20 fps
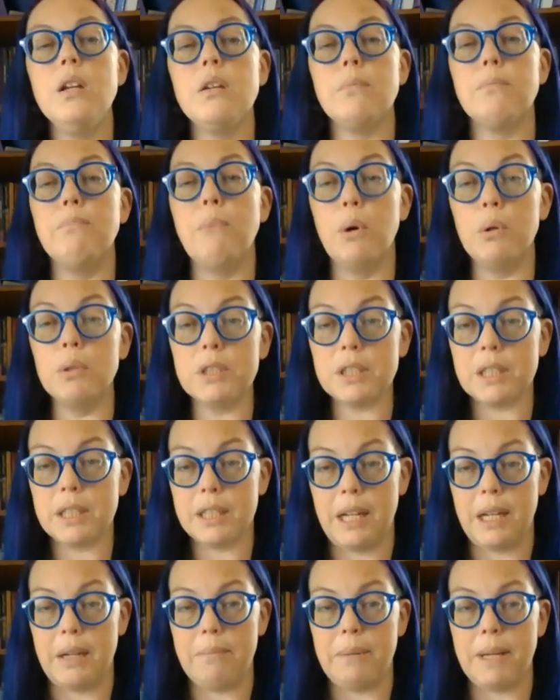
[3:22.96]

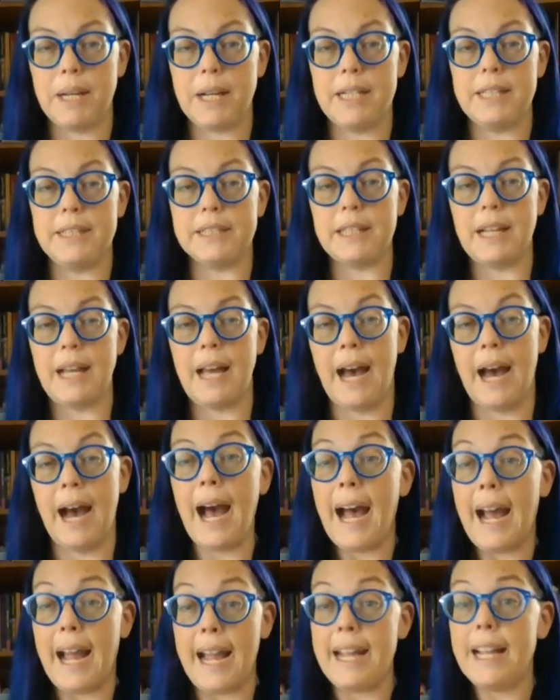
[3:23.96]
mostly because
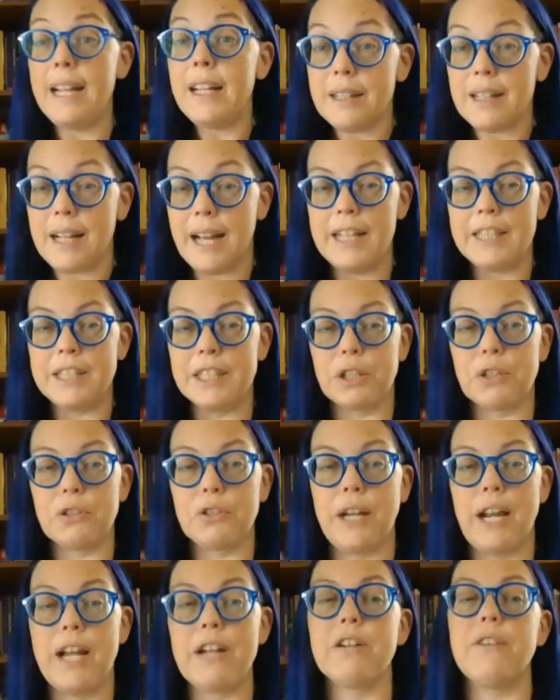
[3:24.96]
I, as the
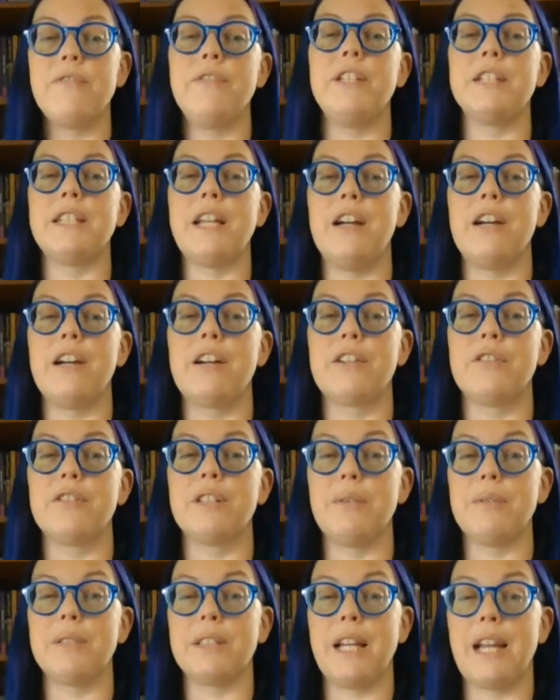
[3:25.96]
creator of these
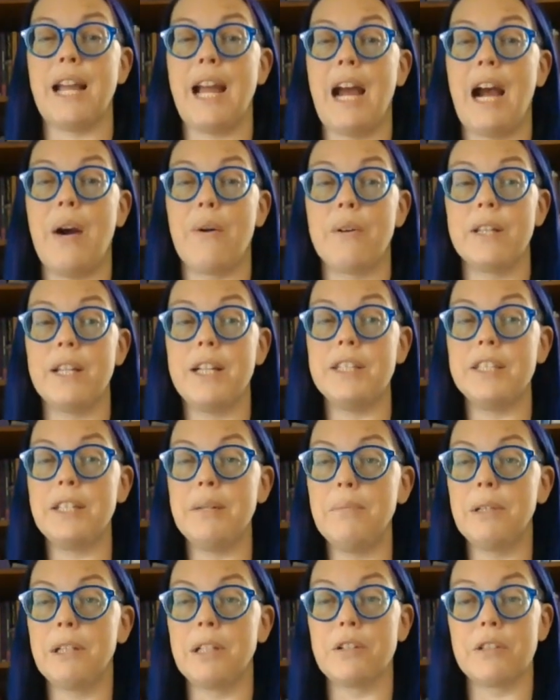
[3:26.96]
characters, I was like, how are they
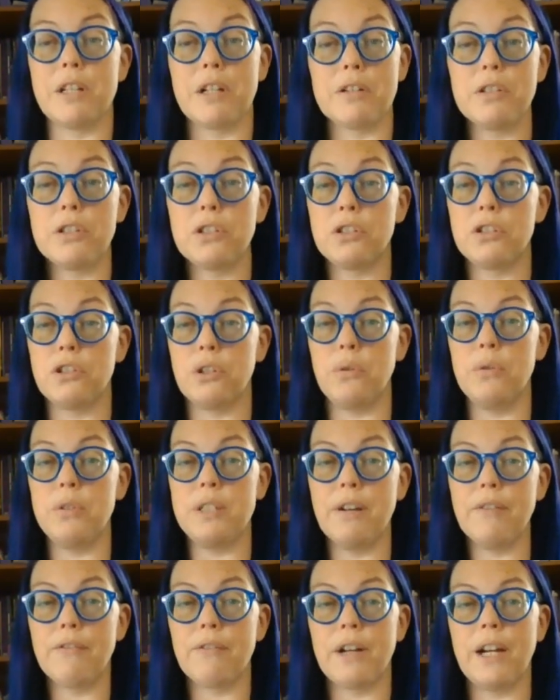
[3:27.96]
similar? They're so
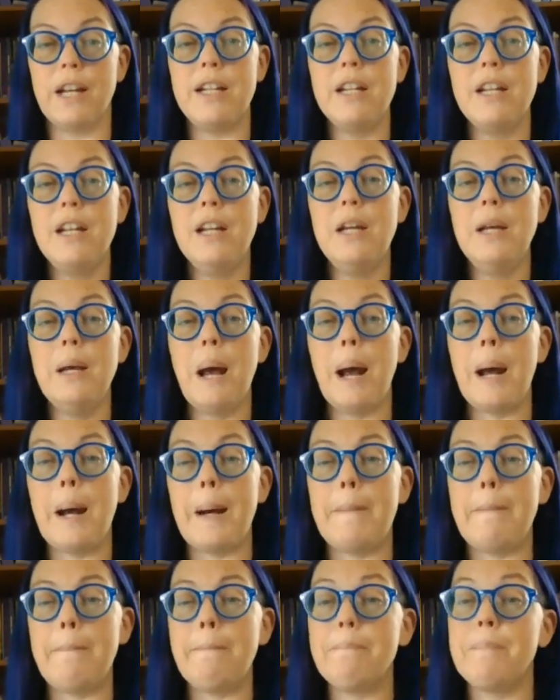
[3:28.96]
different.
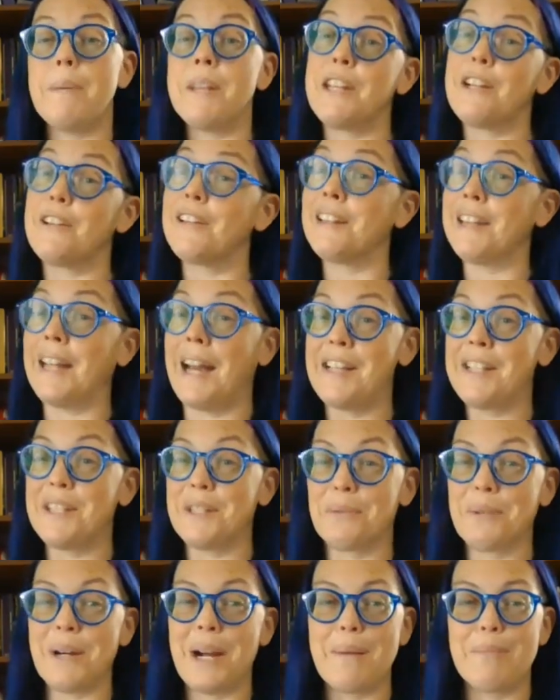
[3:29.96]
But therein lies
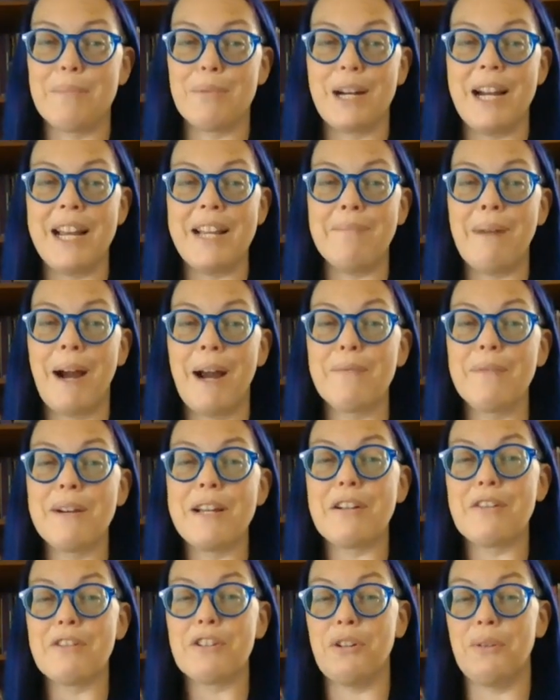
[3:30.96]
the rub, right? My
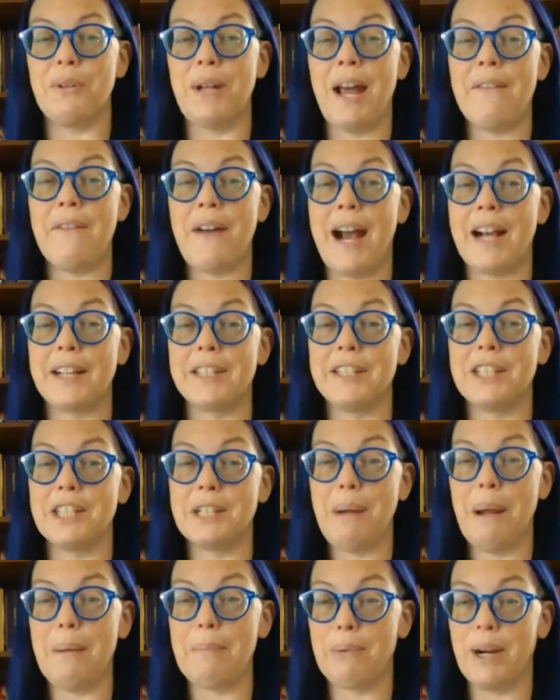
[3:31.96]
readers don't have access
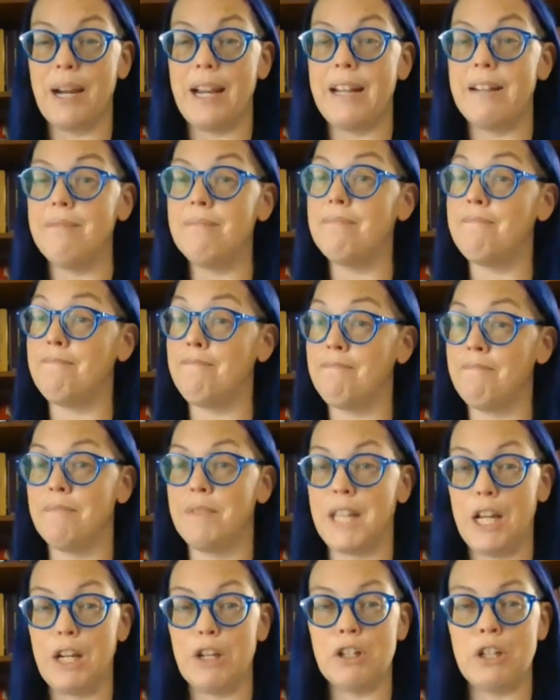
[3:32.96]
to my brain.
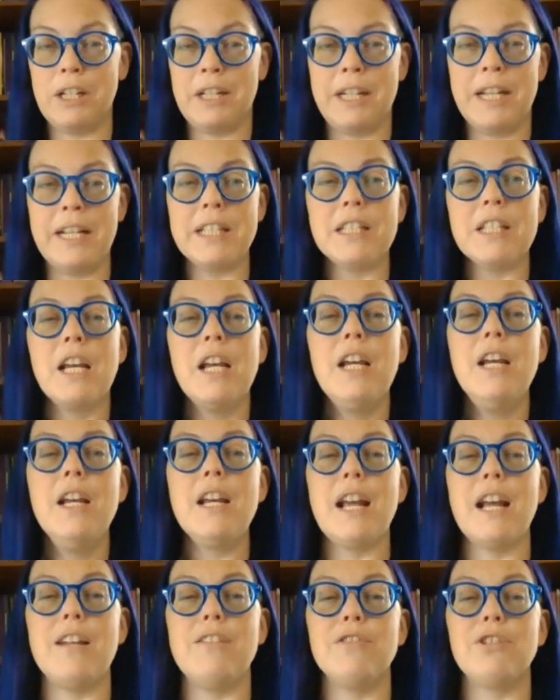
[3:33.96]
Thank goodness.
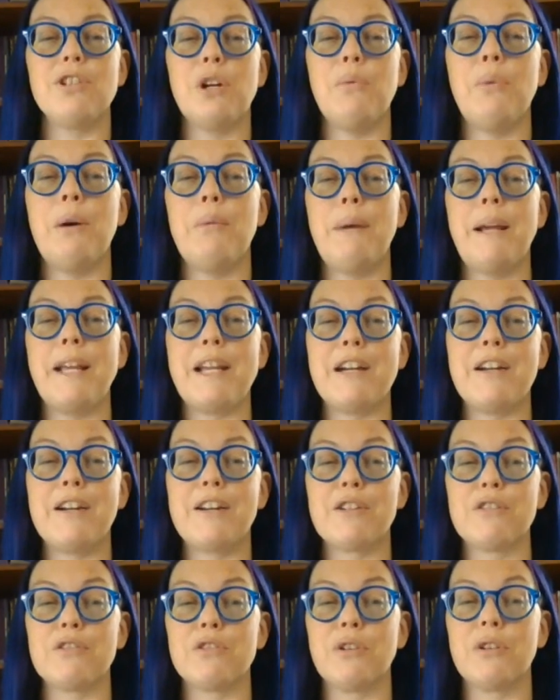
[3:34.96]
And so while my
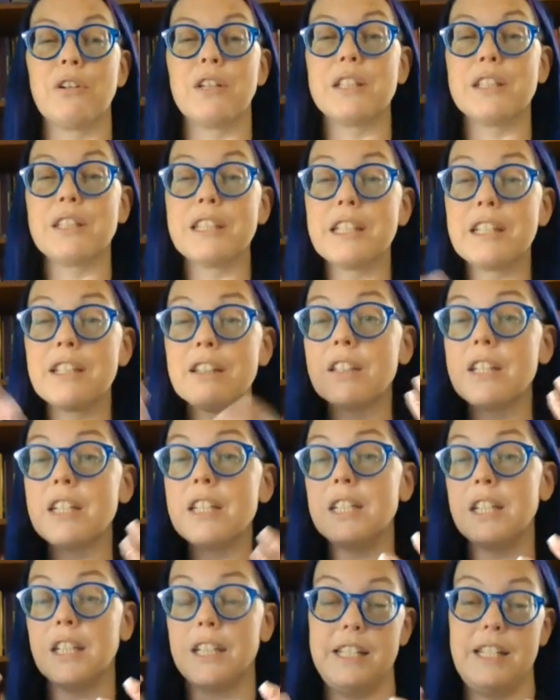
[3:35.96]
characters are clearly
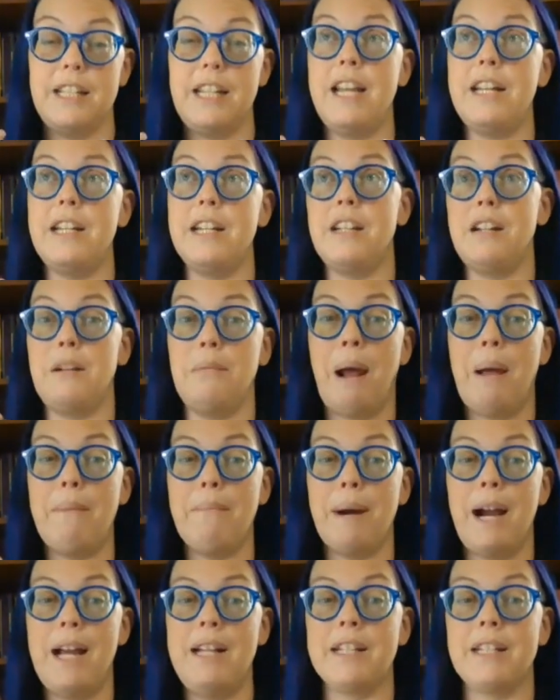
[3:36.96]
delineated in my
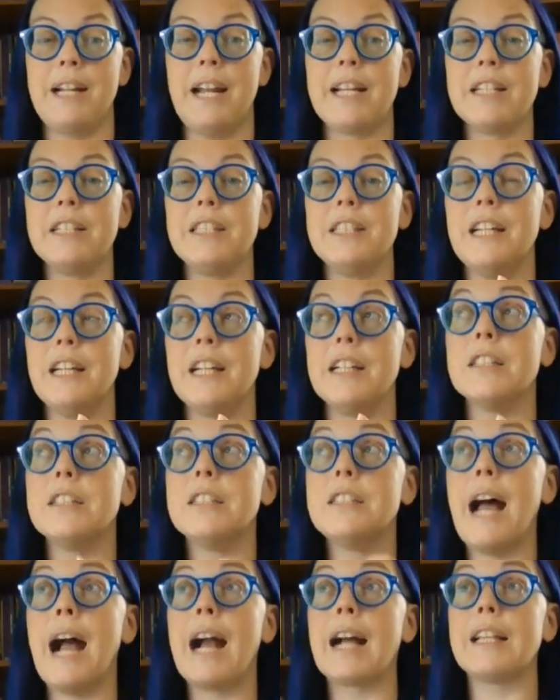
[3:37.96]
mind and I can see
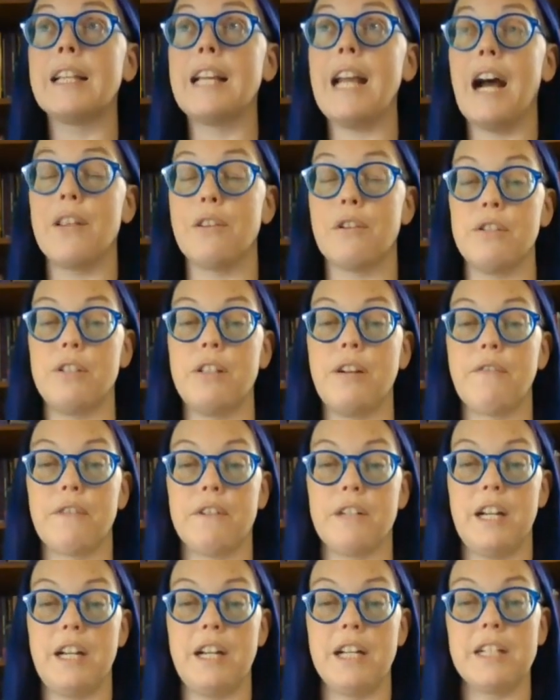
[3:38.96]
exactly how they're
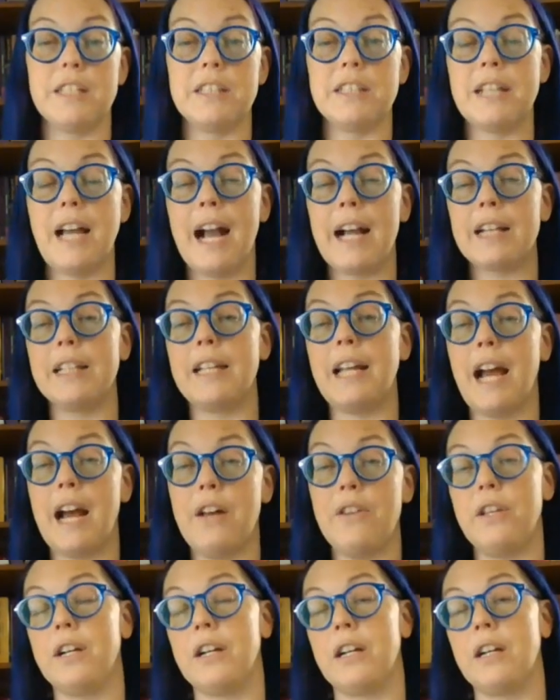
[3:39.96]
different and exactly
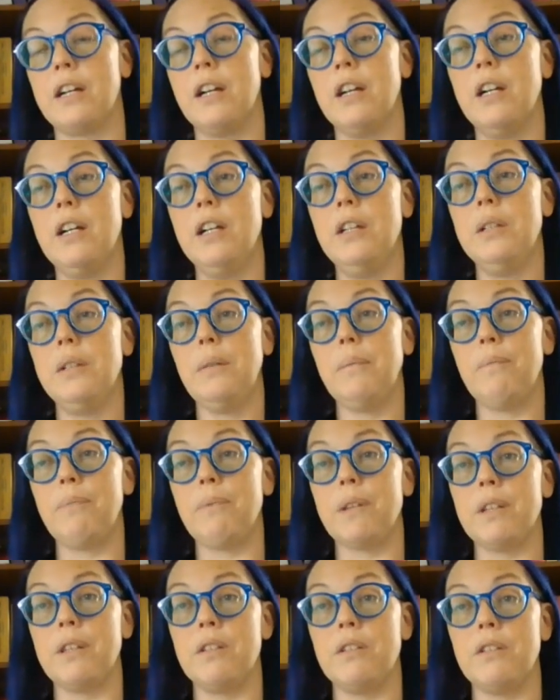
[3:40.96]
how they're,
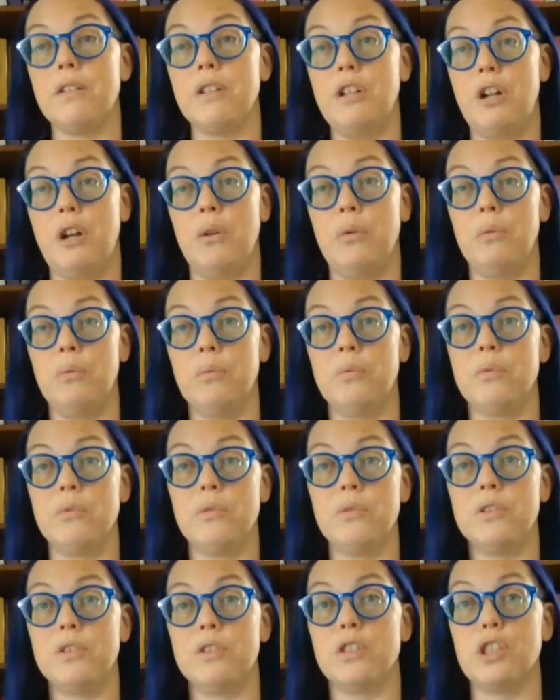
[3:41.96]
you know,
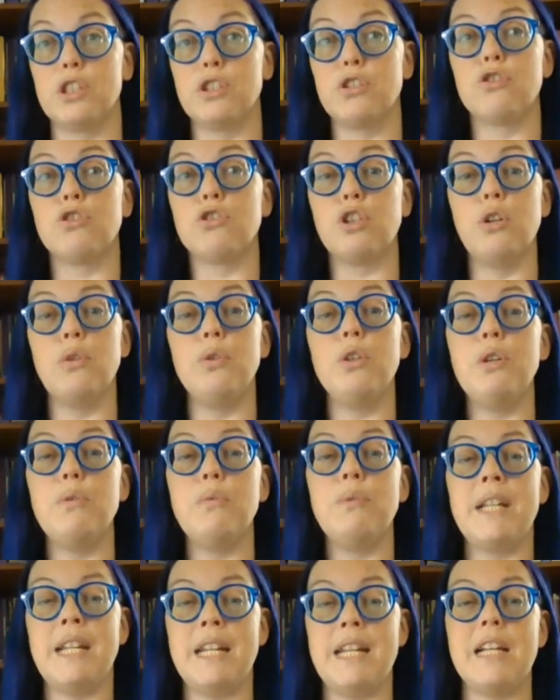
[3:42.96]
just so
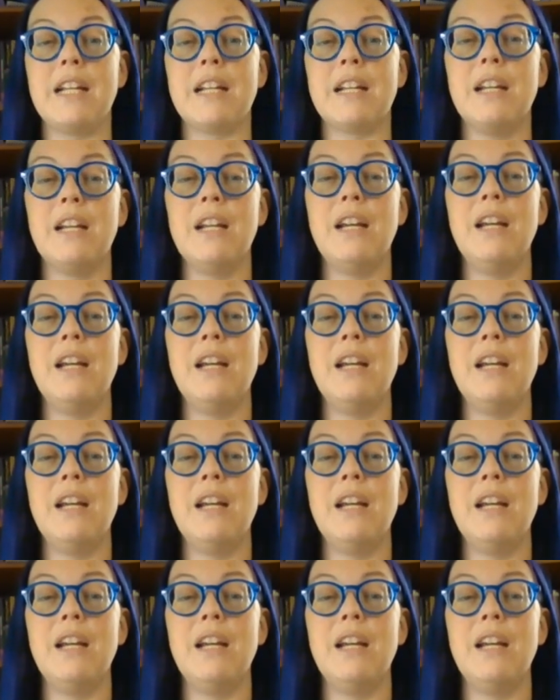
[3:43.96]
unique,